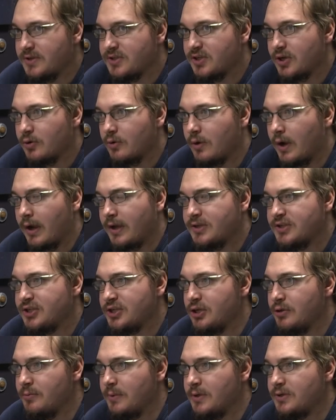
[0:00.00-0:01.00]
So as
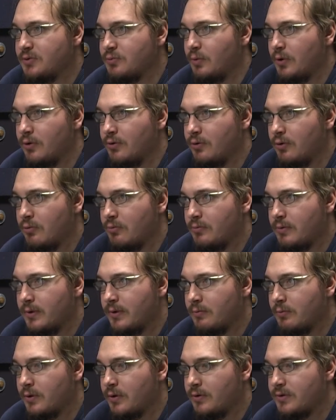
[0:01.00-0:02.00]
humans,
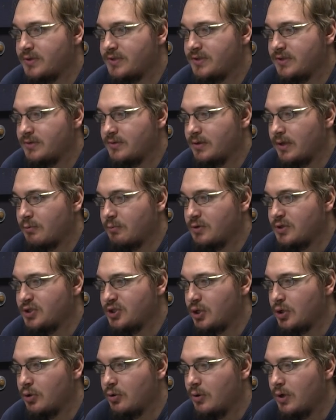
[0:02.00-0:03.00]
we
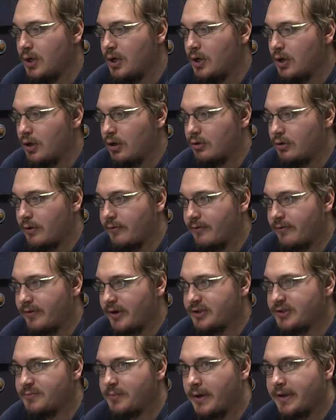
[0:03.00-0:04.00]
show our love and
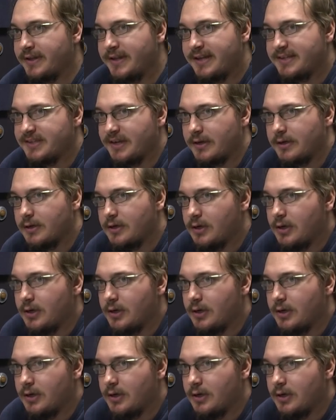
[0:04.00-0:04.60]
affection by kissing.